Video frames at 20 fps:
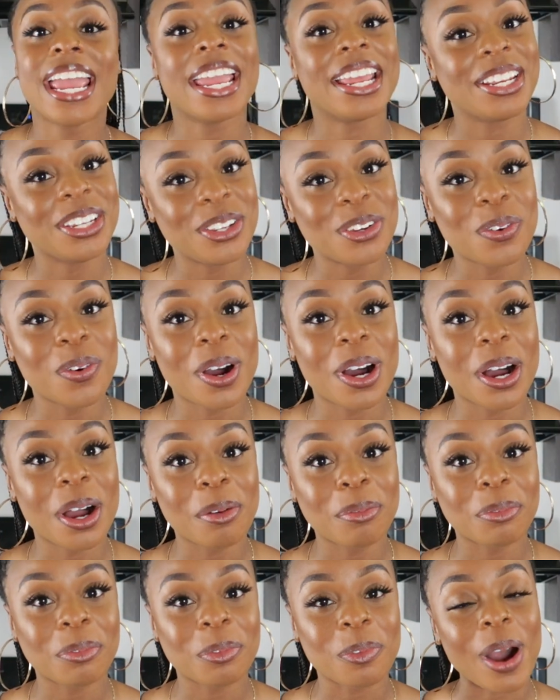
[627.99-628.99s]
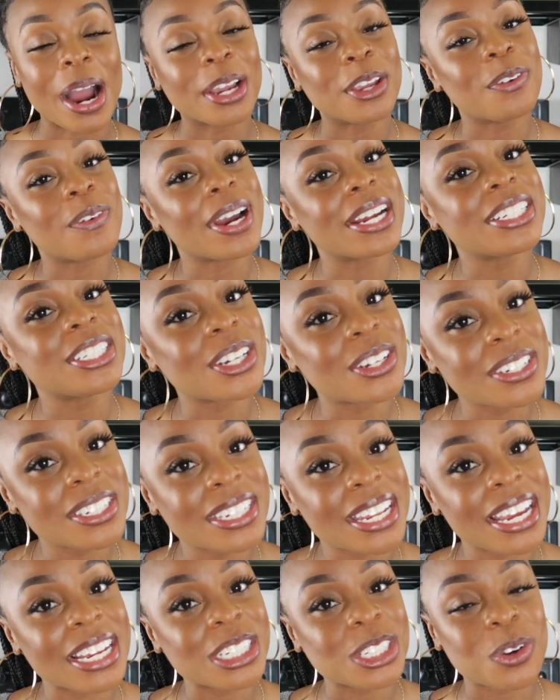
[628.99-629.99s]
hang you up while you at your
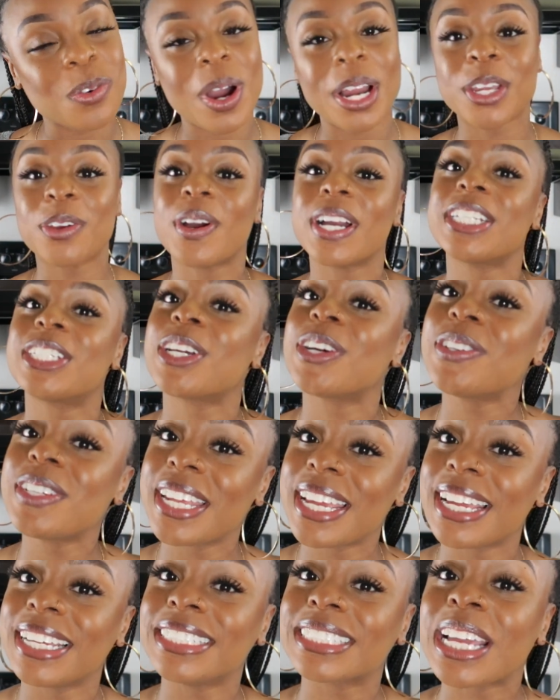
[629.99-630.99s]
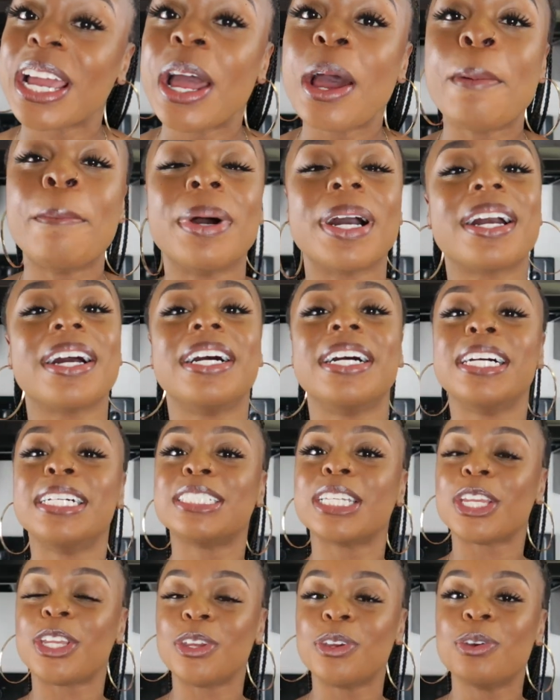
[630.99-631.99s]
station, while you at your desk,
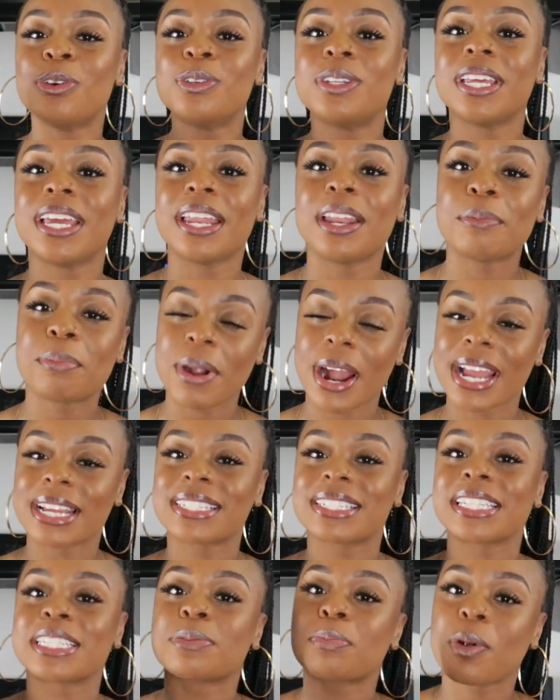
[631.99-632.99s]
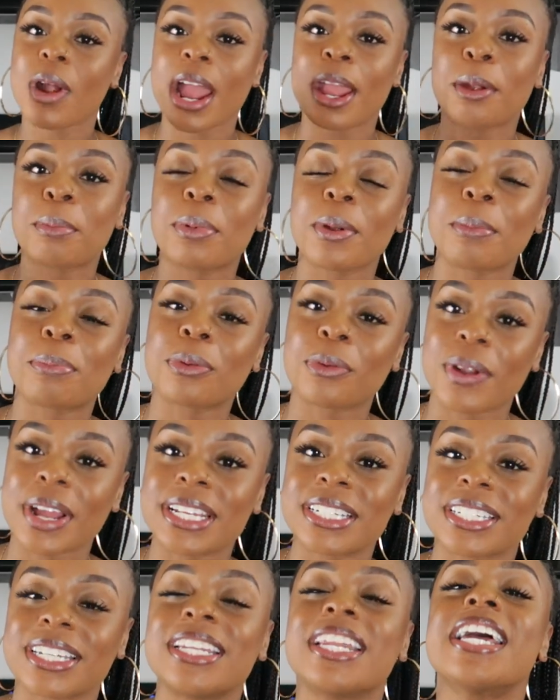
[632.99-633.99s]
because you didn't practice prior
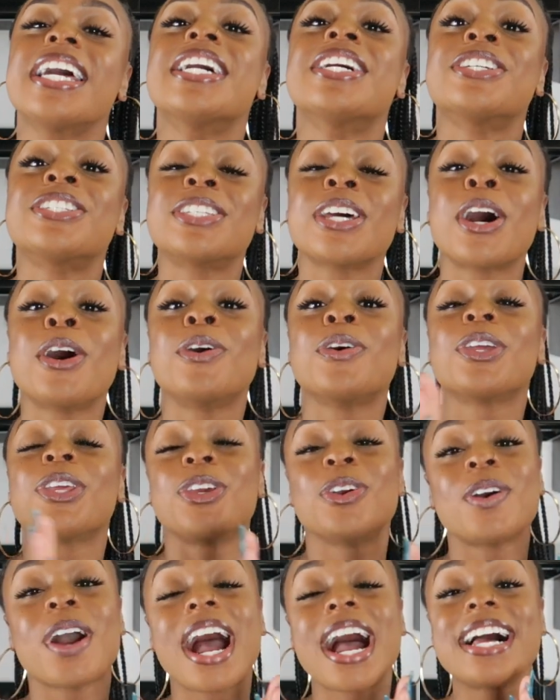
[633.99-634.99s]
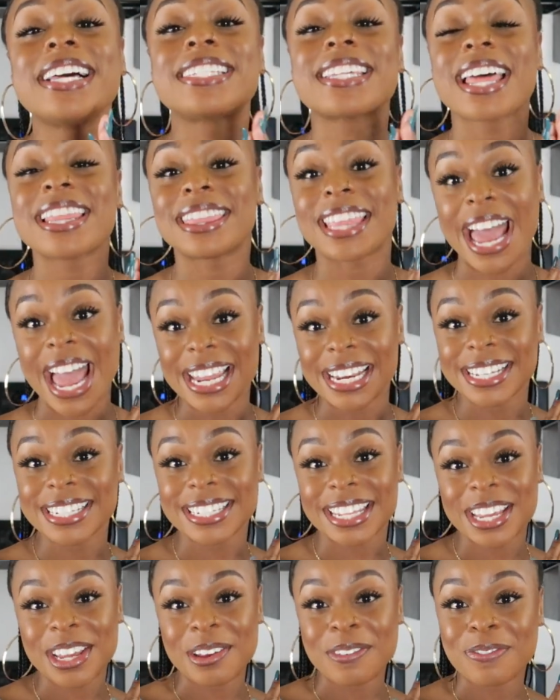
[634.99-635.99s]
preparation. So you guys, that
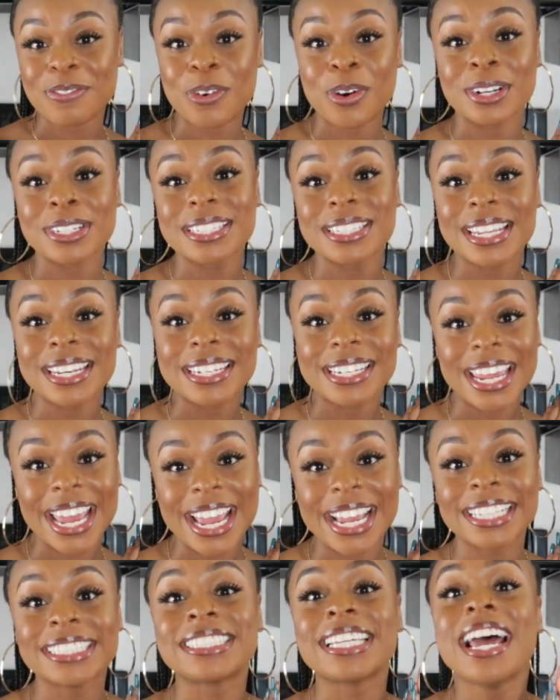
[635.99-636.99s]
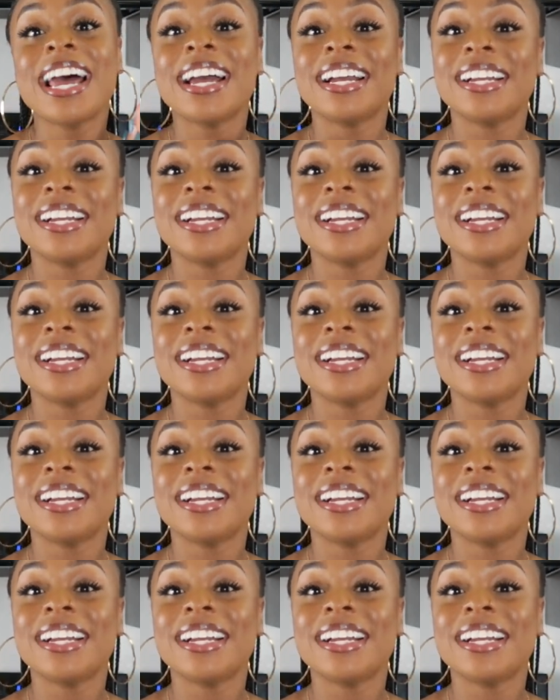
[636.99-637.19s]
is it for today's